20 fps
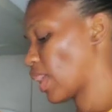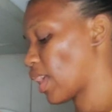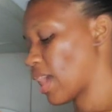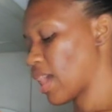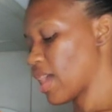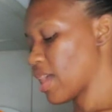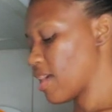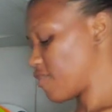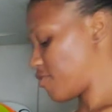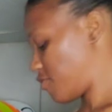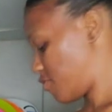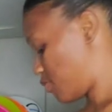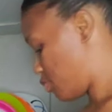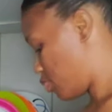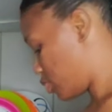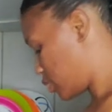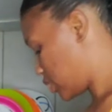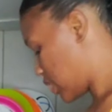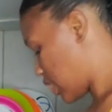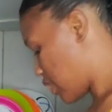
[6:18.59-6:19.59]
I have
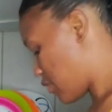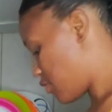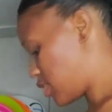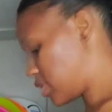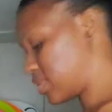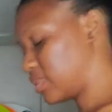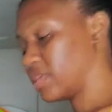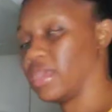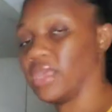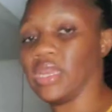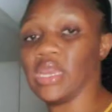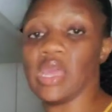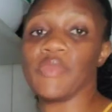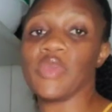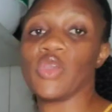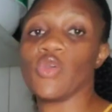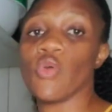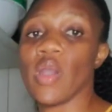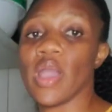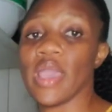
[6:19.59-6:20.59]
put everything. Let me
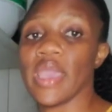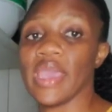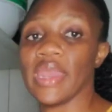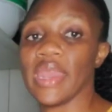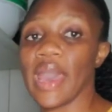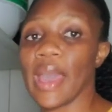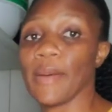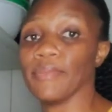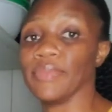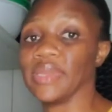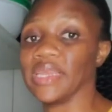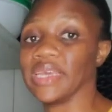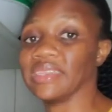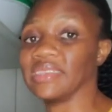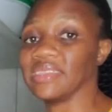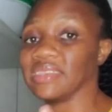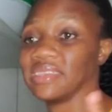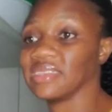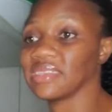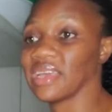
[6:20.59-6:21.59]
go ahead and blend it,